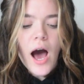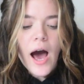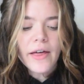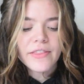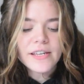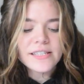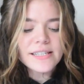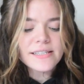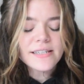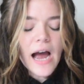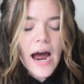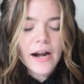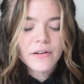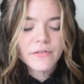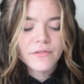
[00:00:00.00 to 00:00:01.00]
this is
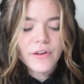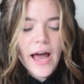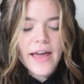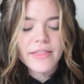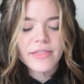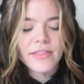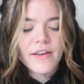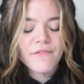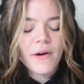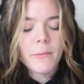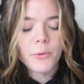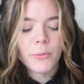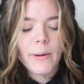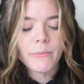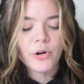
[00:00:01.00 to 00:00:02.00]
kind of, I if I'm
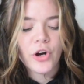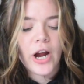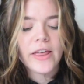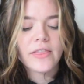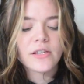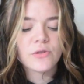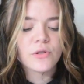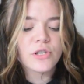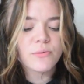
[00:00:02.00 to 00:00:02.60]
remembering right, this was